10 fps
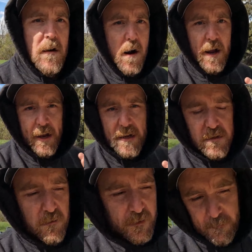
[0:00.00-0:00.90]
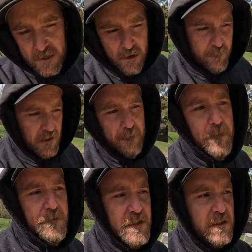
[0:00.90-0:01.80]
All right, guys, so they've been out for like
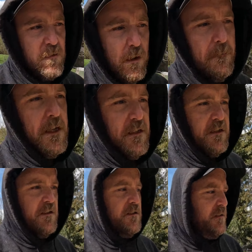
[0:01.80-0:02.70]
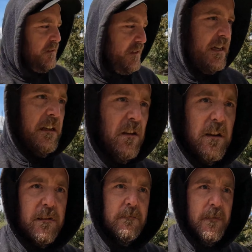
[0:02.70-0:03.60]
15, 20 minutes here, and
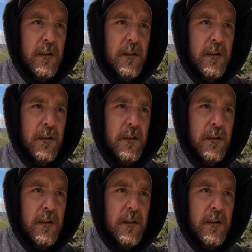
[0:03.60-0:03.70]
look,